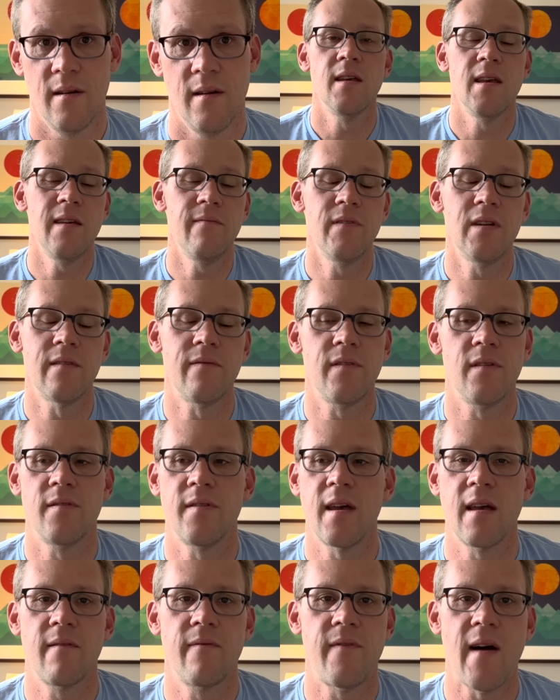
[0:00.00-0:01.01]
Even if you
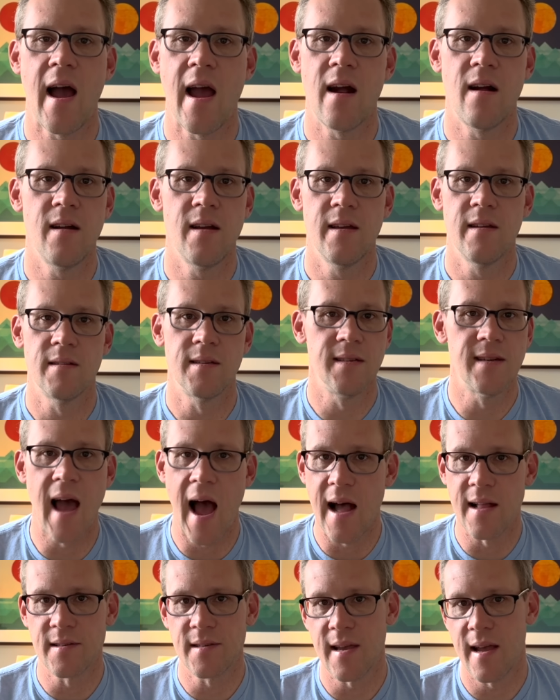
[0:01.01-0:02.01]
think FIRE is
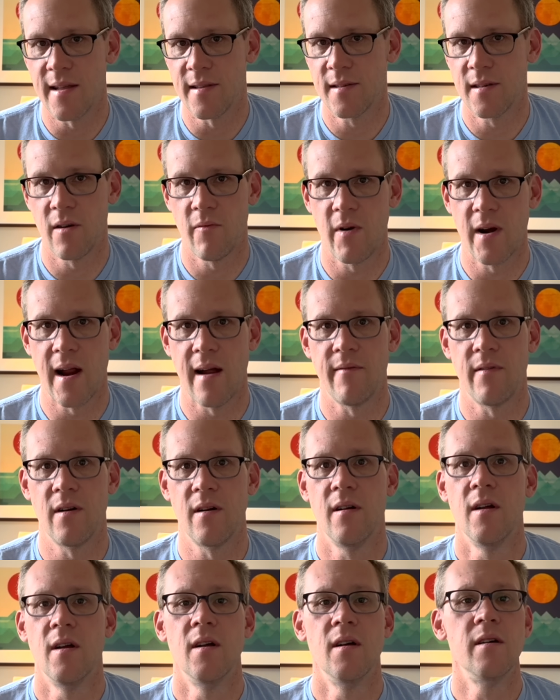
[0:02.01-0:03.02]
nonsense or whatever,
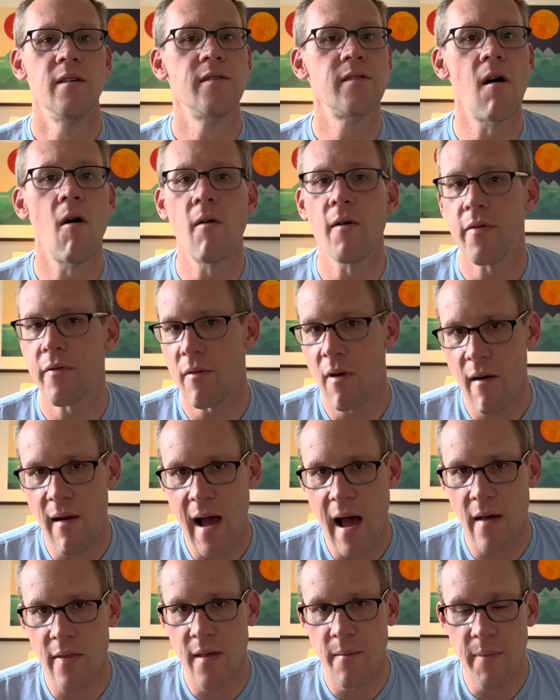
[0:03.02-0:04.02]
don't throw
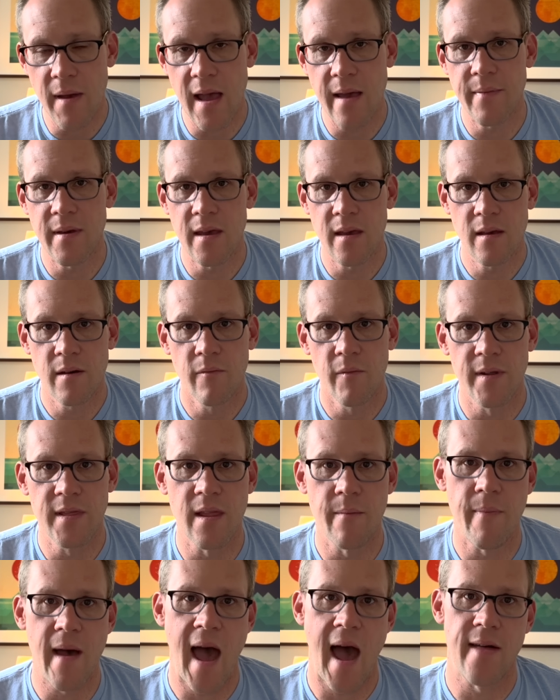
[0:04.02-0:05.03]
out the baby with
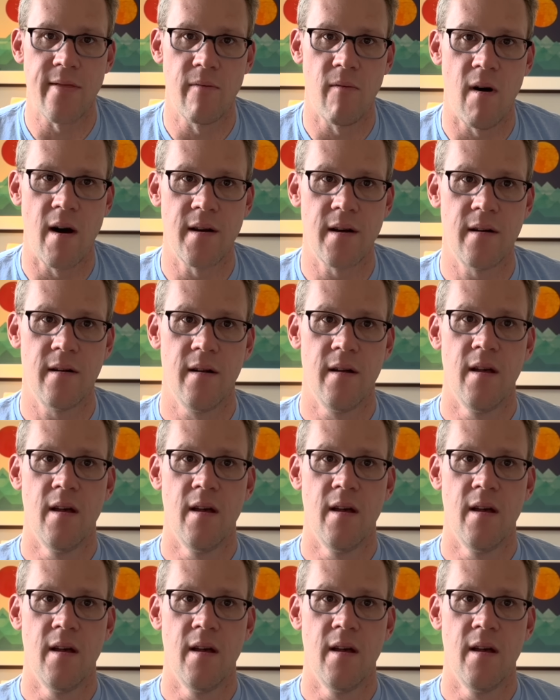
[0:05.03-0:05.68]
the bathwater.